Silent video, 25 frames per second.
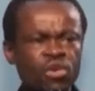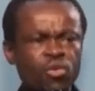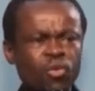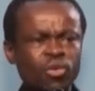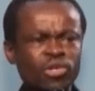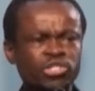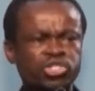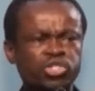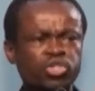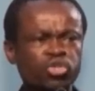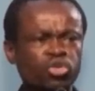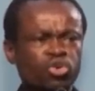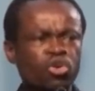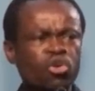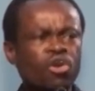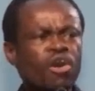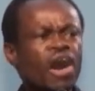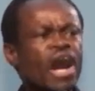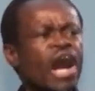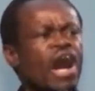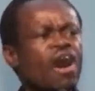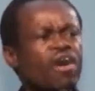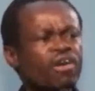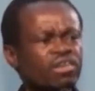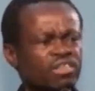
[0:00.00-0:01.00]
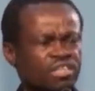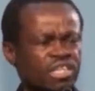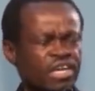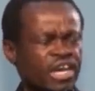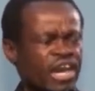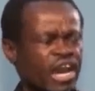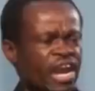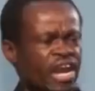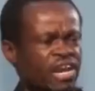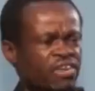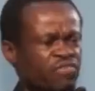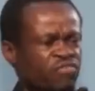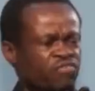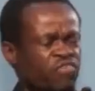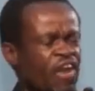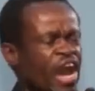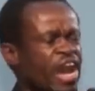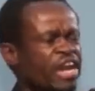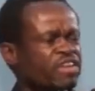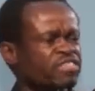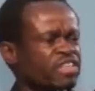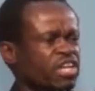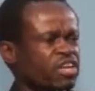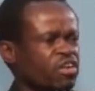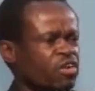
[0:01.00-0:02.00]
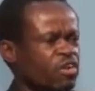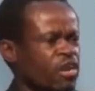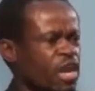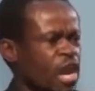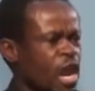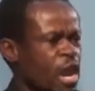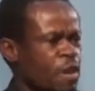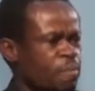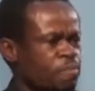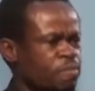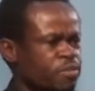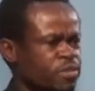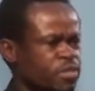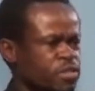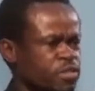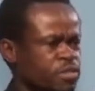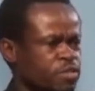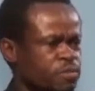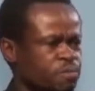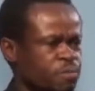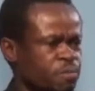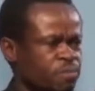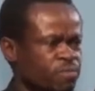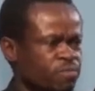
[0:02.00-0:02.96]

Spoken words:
was to go out there and fight the corrupt.